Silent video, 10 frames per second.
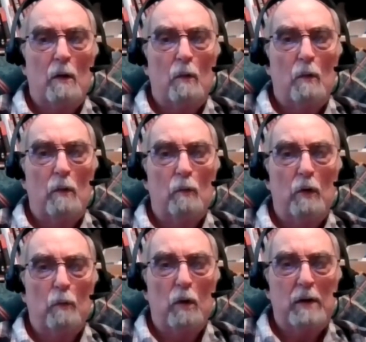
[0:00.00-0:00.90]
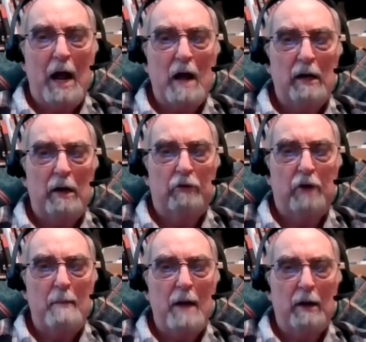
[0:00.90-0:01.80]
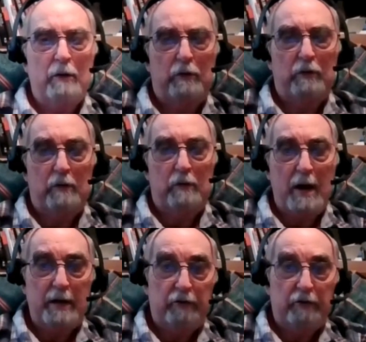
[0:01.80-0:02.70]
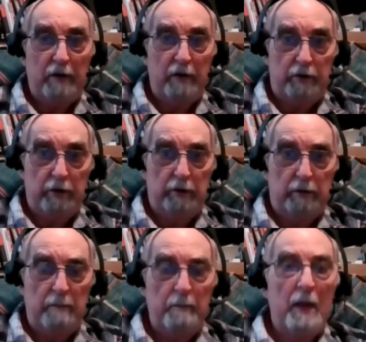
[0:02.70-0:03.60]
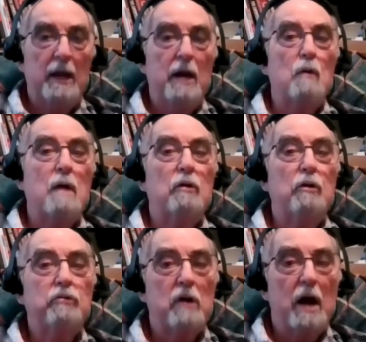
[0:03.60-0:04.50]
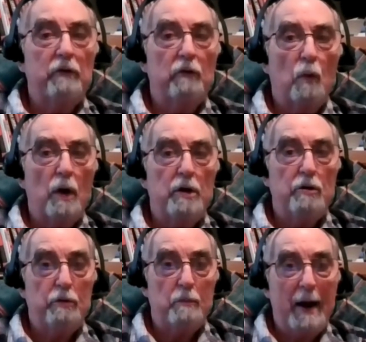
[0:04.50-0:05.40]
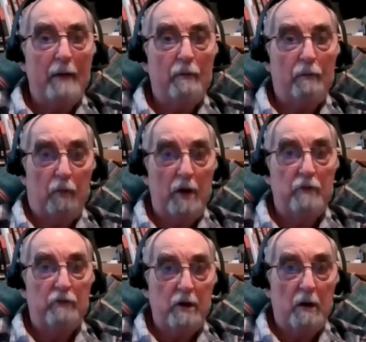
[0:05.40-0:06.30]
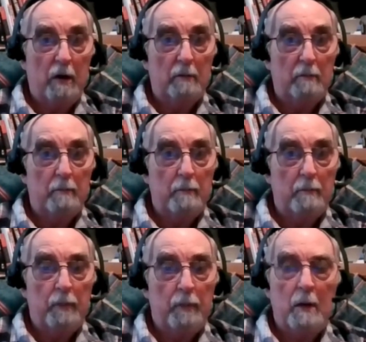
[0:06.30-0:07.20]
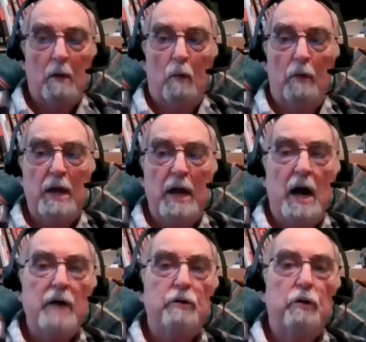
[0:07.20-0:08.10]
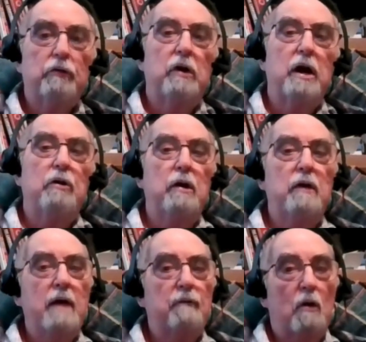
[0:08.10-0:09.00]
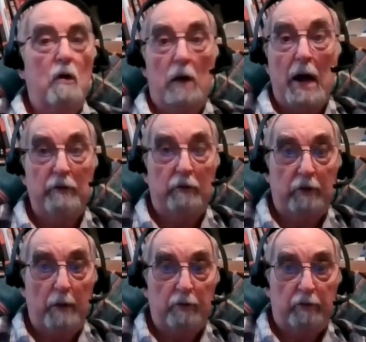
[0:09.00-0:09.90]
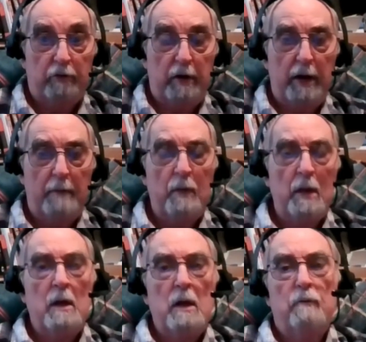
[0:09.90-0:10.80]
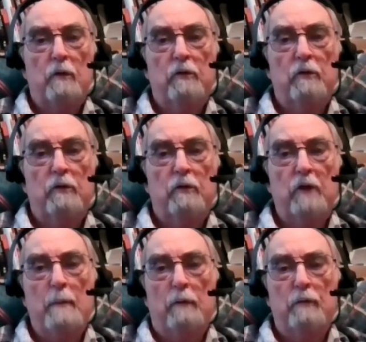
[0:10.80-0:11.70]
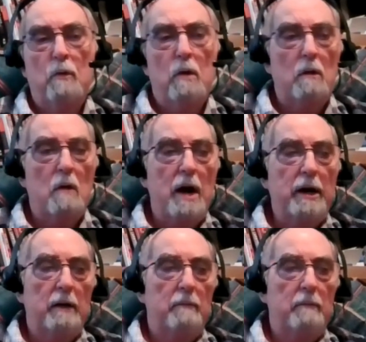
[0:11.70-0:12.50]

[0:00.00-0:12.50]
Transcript: when calculators came out in 1972, it revolutionized the way you do math for engineering. Well, the AI tools today are doing that for all kinds of subjects today. For example, if you want to write a